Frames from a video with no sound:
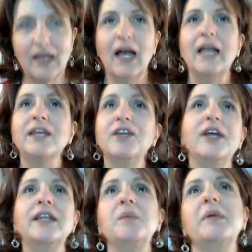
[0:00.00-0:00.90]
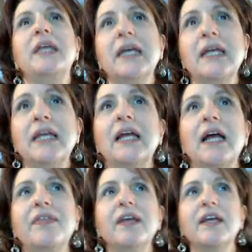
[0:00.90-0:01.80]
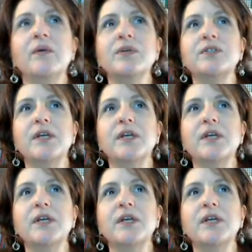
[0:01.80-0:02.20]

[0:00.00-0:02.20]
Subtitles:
In the beginning, I think it was